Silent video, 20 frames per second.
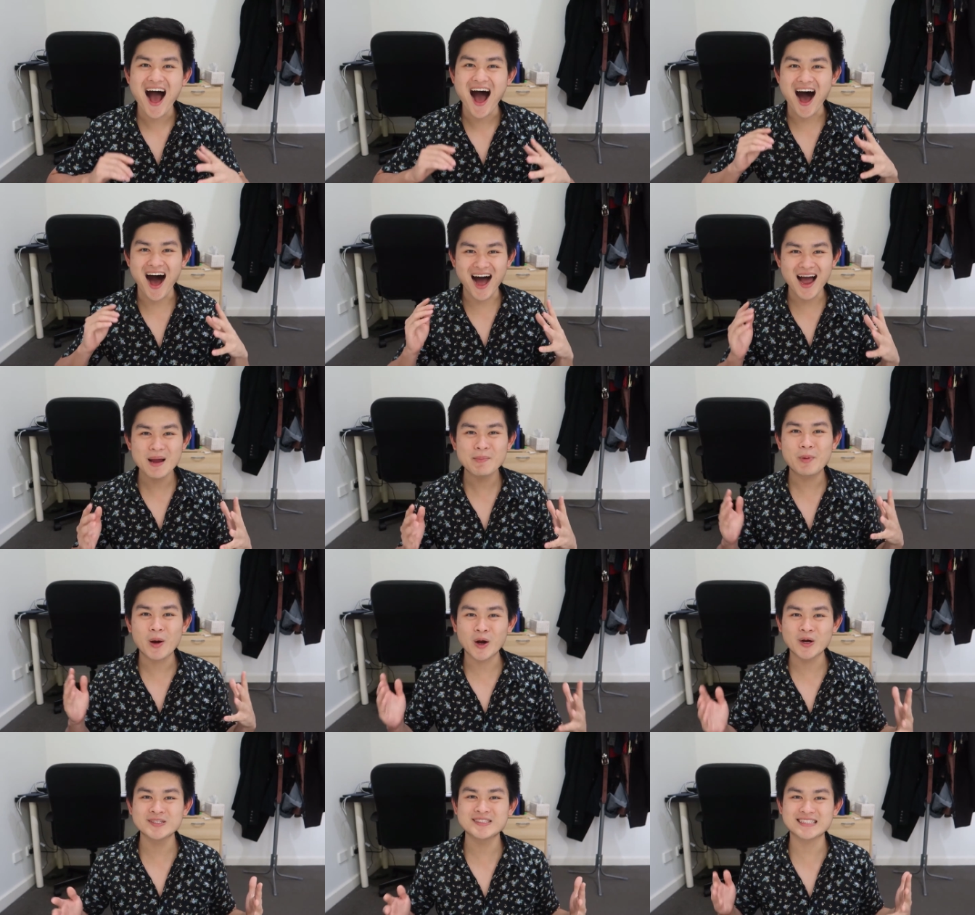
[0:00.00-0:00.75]
I
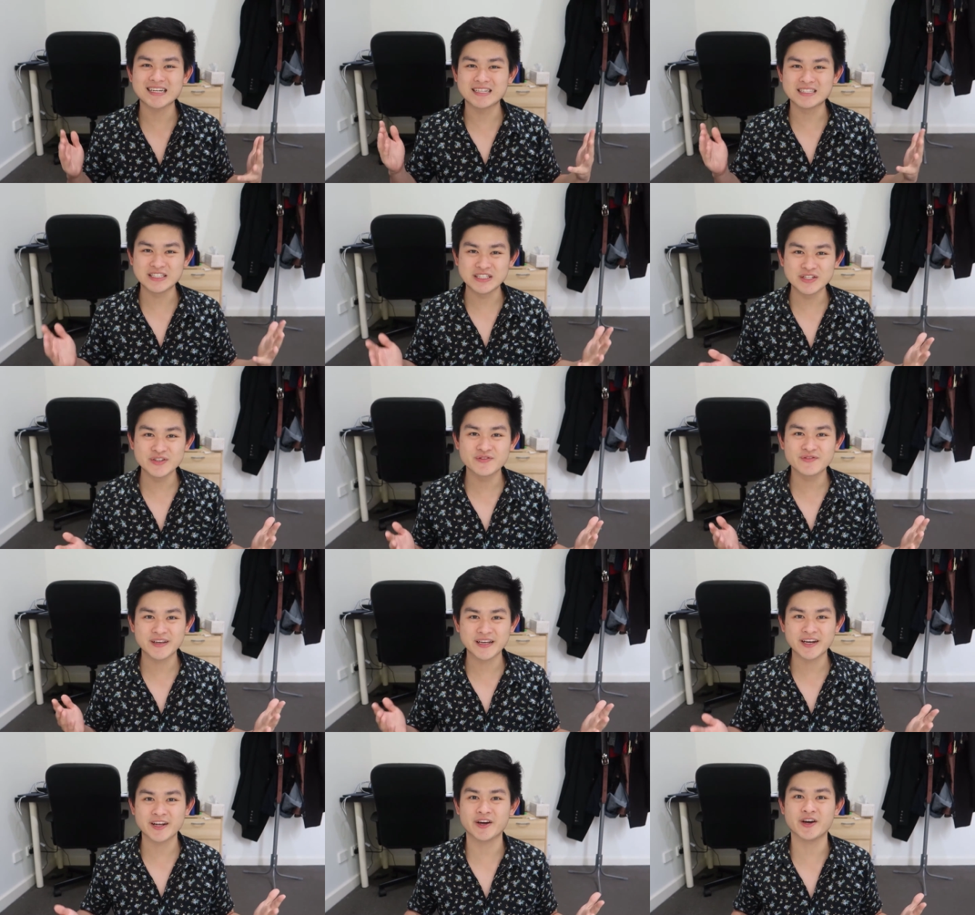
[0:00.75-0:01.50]
post a new
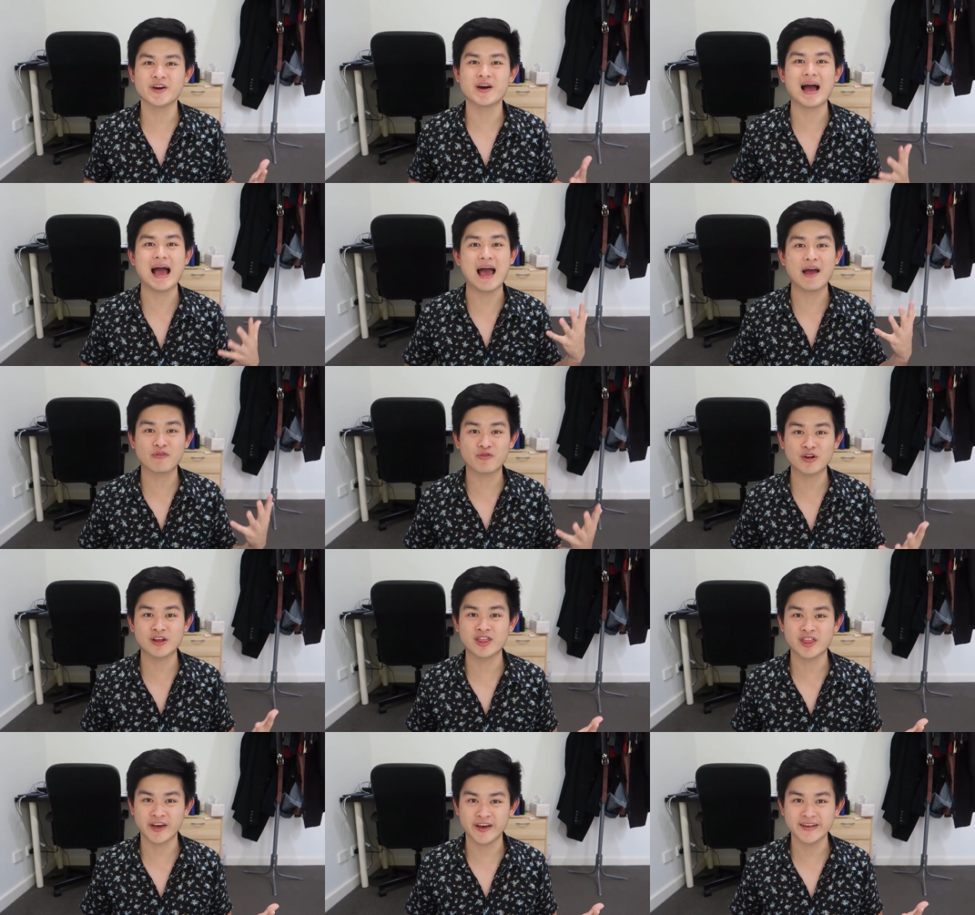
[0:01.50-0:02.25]
video
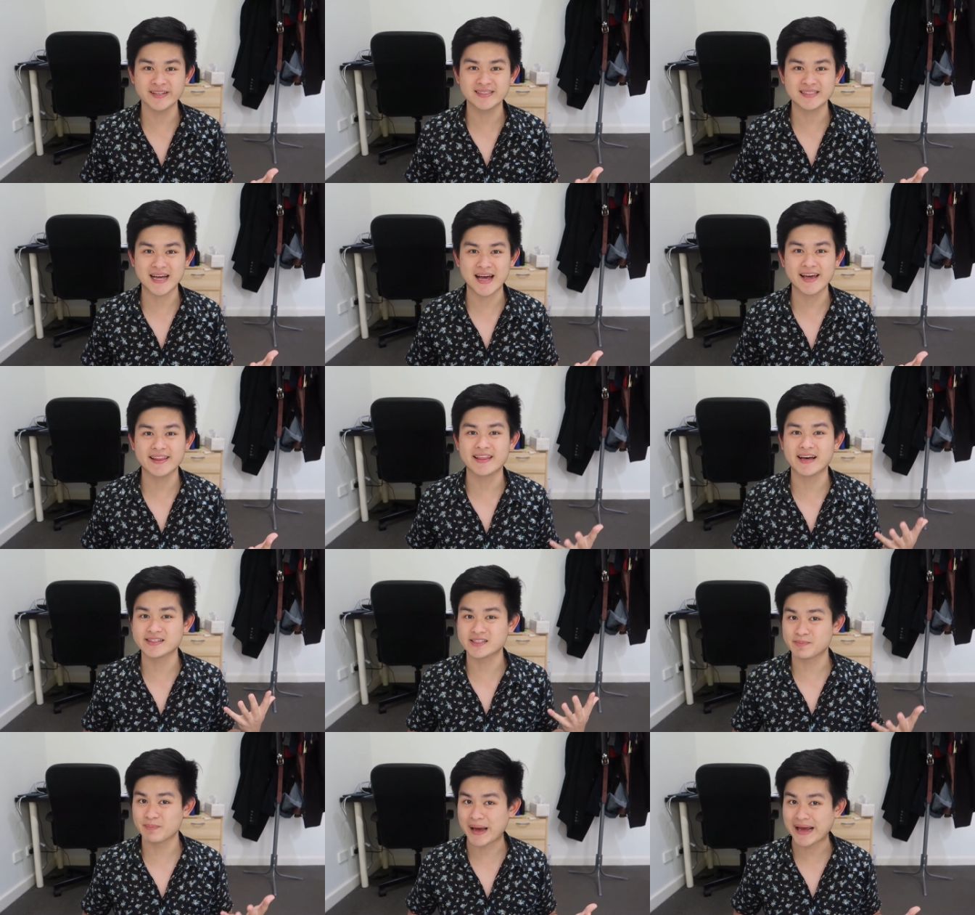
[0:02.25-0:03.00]
every Thursday
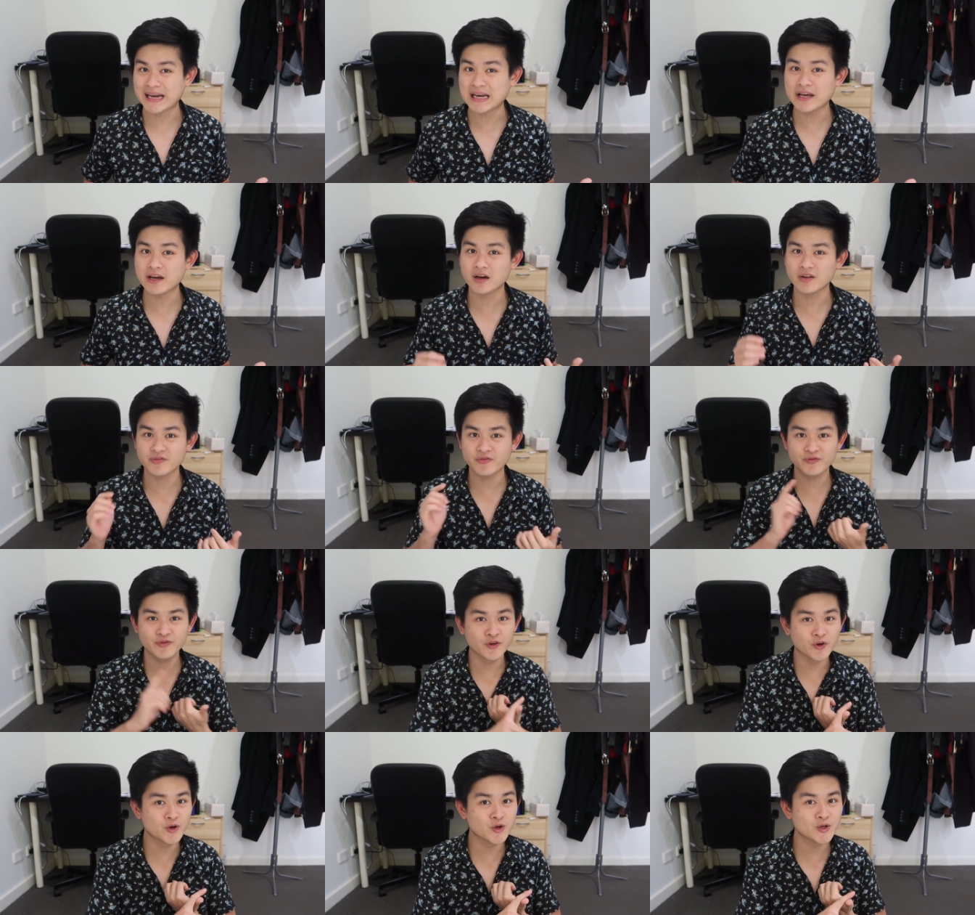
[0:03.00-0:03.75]
that's mainly on
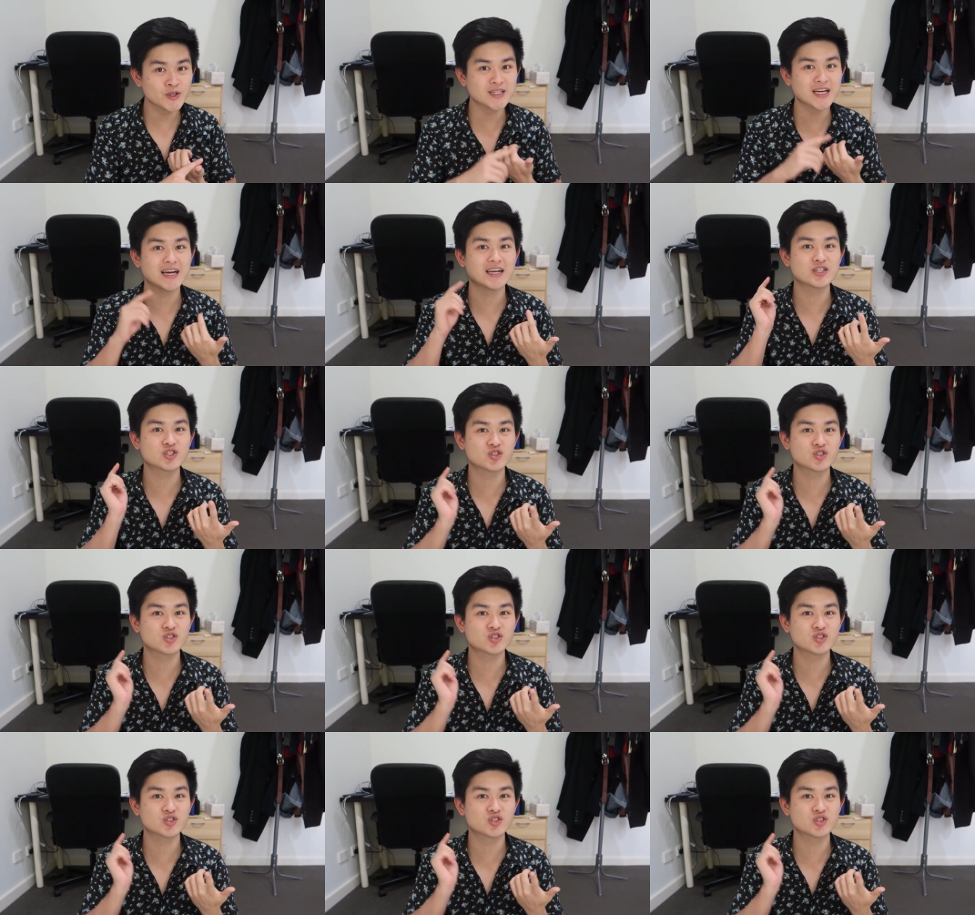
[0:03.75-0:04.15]
food,